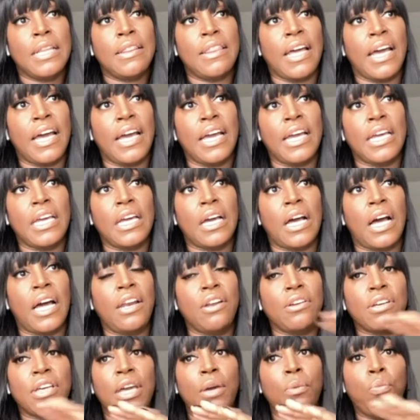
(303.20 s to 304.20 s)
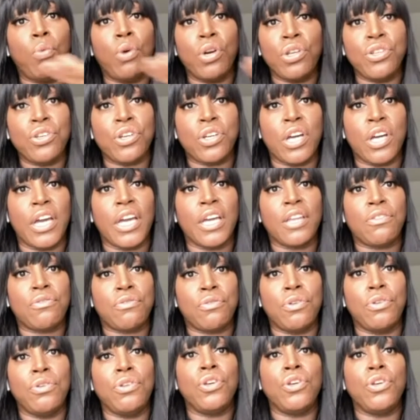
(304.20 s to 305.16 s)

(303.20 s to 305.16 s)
that I don't care what you're going through,